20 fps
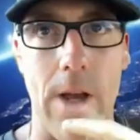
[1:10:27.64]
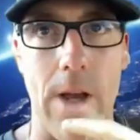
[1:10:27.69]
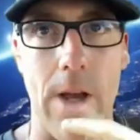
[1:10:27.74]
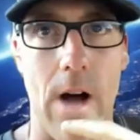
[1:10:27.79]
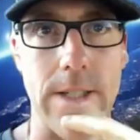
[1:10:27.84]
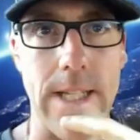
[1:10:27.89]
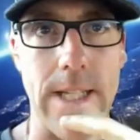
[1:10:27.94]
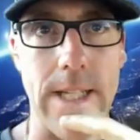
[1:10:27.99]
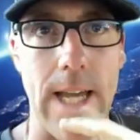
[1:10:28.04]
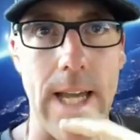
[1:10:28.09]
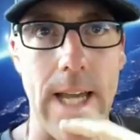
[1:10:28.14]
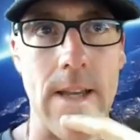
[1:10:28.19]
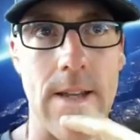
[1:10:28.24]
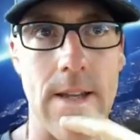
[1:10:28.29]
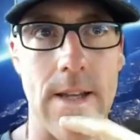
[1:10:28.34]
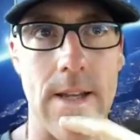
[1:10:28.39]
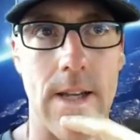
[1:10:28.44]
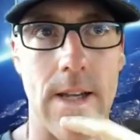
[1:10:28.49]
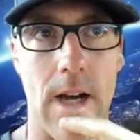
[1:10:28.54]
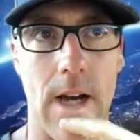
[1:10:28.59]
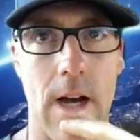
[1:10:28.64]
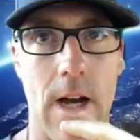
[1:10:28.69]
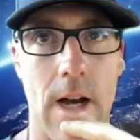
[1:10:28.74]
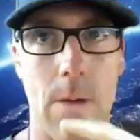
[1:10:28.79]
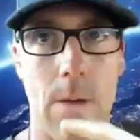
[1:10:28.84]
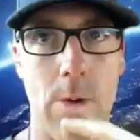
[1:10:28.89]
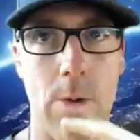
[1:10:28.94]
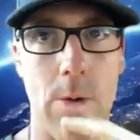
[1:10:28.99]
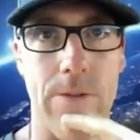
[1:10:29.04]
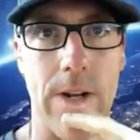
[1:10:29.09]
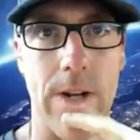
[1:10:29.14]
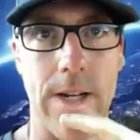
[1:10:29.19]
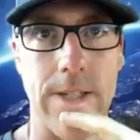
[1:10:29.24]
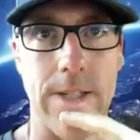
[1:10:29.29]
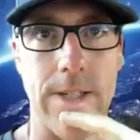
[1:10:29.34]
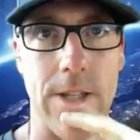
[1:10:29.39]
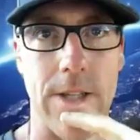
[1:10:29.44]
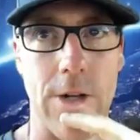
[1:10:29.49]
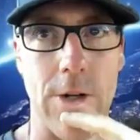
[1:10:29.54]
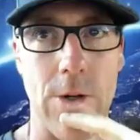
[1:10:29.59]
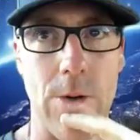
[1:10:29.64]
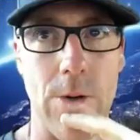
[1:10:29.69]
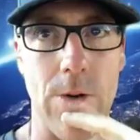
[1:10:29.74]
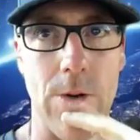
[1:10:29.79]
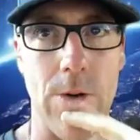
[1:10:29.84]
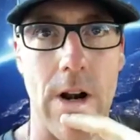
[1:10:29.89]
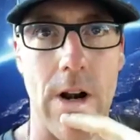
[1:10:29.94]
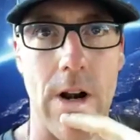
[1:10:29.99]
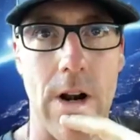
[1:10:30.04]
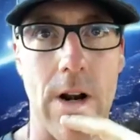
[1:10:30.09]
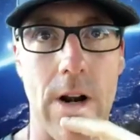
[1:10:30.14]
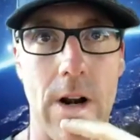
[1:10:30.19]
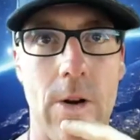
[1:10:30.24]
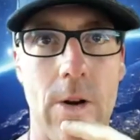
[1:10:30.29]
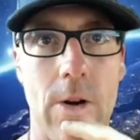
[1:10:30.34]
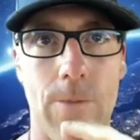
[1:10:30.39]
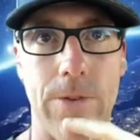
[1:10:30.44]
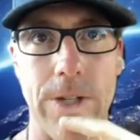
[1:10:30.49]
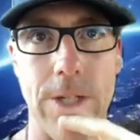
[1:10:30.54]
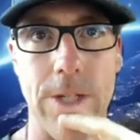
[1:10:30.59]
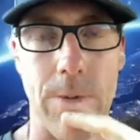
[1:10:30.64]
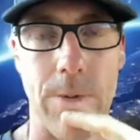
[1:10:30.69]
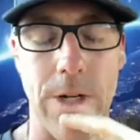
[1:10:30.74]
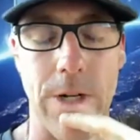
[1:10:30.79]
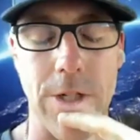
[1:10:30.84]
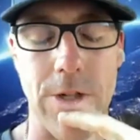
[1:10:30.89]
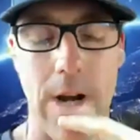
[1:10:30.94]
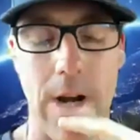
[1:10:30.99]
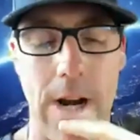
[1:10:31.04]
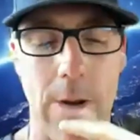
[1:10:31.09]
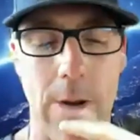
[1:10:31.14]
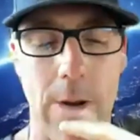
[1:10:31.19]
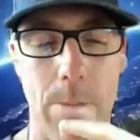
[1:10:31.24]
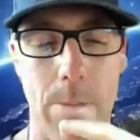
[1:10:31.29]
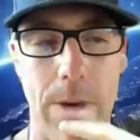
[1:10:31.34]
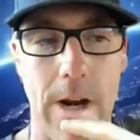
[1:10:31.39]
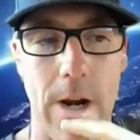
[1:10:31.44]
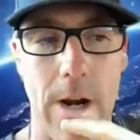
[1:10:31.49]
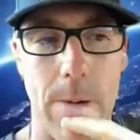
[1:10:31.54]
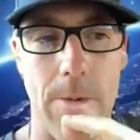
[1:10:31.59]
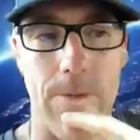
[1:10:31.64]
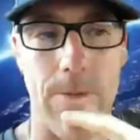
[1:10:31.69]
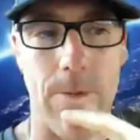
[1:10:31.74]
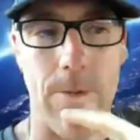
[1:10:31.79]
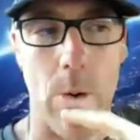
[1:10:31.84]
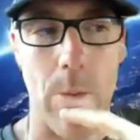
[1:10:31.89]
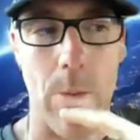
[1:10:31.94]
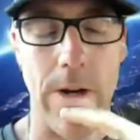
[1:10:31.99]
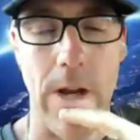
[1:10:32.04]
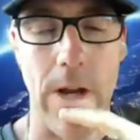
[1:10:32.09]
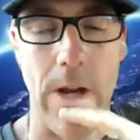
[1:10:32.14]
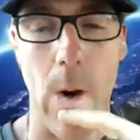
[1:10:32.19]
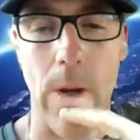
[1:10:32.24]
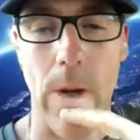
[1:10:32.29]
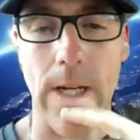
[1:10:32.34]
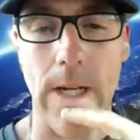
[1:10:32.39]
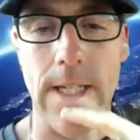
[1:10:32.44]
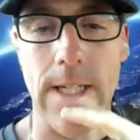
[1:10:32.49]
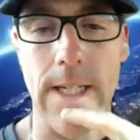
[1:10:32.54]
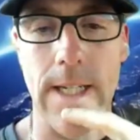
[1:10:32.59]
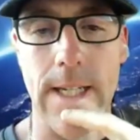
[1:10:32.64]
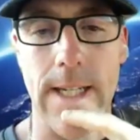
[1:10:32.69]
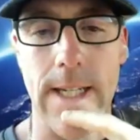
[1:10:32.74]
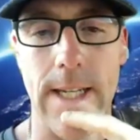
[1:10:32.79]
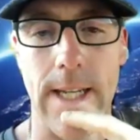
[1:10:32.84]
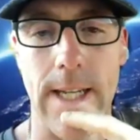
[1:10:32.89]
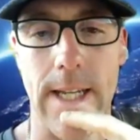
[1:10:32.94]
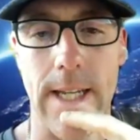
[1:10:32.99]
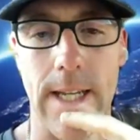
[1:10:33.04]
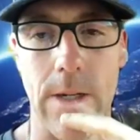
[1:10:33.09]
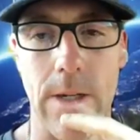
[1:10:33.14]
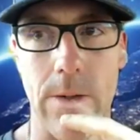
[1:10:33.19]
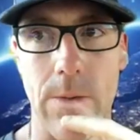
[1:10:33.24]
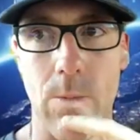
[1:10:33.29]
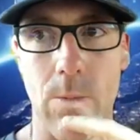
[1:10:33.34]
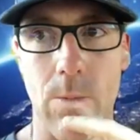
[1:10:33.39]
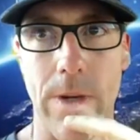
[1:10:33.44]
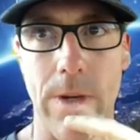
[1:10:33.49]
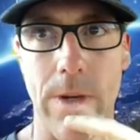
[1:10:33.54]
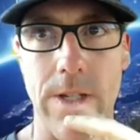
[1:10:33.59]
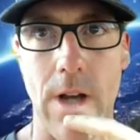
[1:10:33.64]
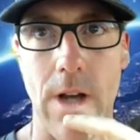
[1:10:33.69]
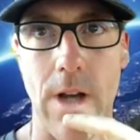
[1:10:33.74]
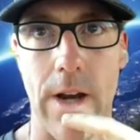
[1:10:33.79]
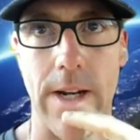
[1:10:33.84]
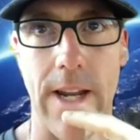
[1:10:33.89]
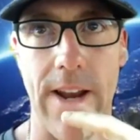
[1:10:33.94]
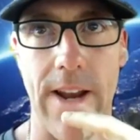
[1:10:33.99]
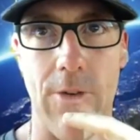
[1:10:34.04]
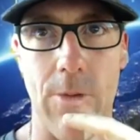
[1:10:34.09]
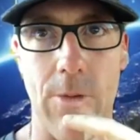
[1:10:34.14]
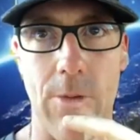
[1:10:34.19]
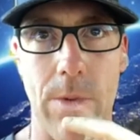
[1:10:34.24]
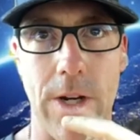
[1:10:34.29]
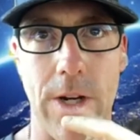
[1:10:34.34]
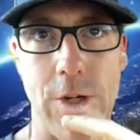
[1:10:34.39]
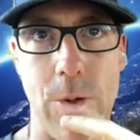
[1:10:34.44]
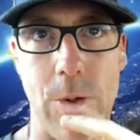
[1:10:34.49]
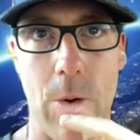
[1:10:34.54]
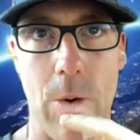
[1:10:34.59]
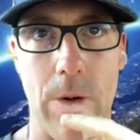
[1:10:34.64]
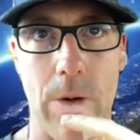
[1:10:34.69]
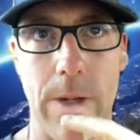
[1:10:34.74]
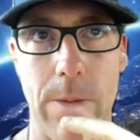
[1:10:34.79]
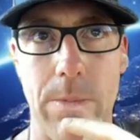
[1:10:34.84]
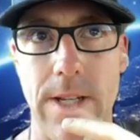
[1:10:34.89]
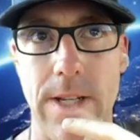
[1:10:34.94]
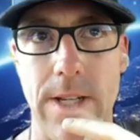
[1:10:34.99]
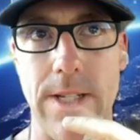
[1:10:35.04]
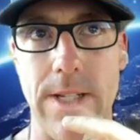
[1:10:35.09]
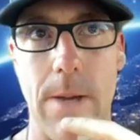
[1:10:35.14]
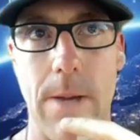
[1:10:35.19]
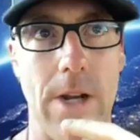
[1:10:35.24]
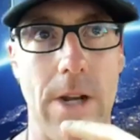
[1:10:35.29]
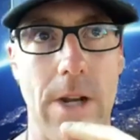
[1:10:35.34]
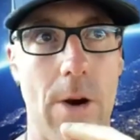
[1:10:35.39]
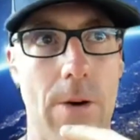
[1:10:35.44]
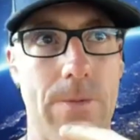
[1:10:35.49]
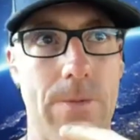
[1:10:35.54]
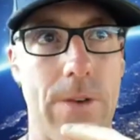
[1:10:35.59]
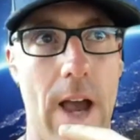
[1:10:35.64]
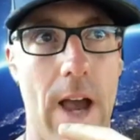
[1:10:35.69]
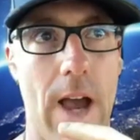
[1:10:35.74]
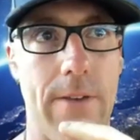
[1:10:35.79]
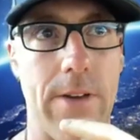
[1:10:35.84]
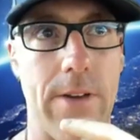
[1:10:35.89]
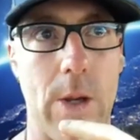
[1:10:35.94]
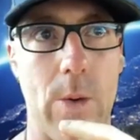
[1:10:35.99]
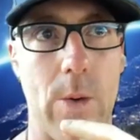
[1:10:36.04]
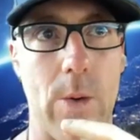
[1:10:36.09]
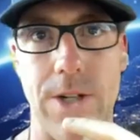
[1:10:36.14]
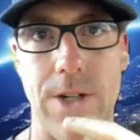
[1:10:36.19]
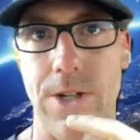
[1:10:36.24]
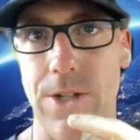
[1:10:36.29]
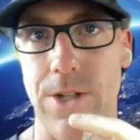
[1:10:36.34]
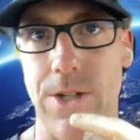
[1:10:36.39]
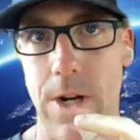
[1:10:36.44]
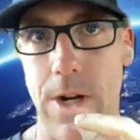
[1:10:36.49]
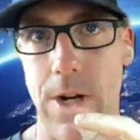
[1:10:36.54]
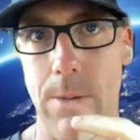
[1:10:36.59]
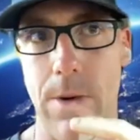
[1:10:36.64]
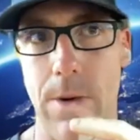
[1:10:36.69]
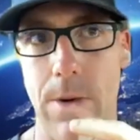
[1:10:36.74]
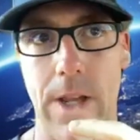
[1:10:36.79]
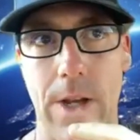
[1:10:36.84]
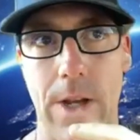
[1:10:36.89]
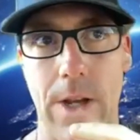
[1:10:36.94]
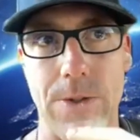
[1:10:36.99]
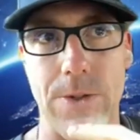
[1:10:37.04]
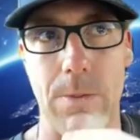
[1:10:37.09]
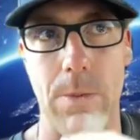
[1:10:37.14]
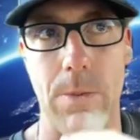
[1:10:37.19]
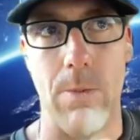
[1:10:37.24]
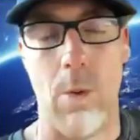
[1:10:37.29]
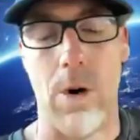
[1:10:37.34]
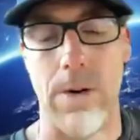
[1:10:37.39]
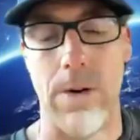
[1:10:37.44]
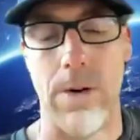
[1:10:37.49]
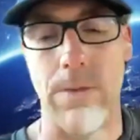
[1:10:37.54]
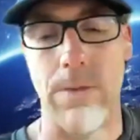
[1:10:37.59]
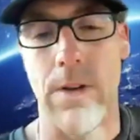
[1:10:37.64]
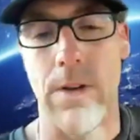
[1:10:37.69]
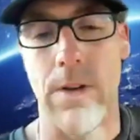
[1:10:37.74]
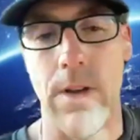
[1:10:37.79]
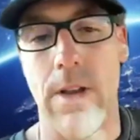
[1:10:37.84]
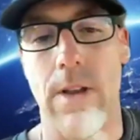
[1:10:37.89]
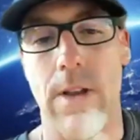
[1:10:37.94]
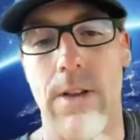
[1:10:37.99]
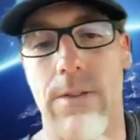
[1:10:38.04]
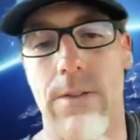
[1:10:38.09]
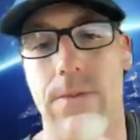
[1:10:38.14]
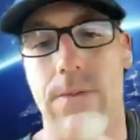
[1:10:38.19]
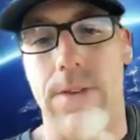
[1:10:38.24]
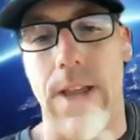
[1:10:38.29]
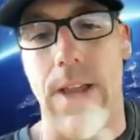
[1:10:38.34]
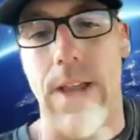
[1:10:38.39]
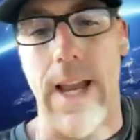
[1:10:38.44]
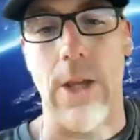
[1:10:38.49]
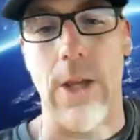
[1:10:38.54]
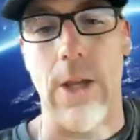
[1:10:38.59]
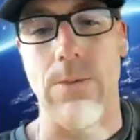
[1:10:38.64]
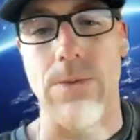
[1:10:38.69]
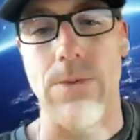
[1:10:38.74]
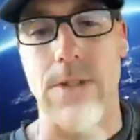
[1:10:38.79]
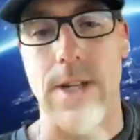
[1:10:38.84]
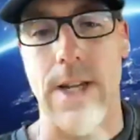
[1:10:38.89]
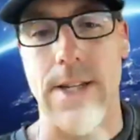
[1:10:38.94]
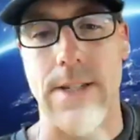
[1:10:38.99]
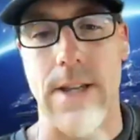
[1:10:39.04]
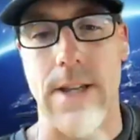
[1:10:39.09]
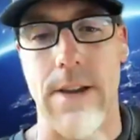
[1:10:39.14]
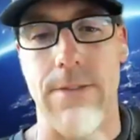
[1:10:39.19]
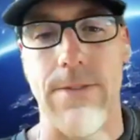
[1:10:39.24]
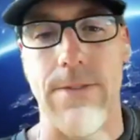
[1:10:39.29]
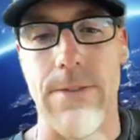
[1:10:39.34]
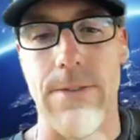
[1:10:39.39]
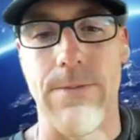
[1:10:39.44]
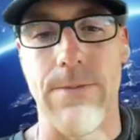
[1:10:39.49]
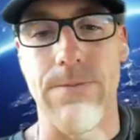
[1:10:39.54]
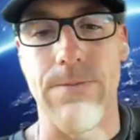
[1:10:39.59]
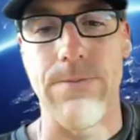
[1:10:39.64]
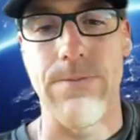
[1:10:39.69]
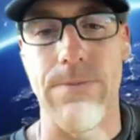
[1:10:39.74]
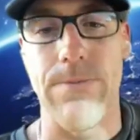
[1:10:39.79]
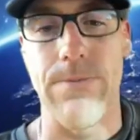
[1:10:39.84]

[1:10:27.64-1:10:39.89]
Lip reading: everybody have a happy holiday. Moving into the new year, hopefully spring training will be here before we know it, and we'll be talking to everybody shortly. Please let me know if you have any questions or anybody else from the board. Thank you. Stay safe.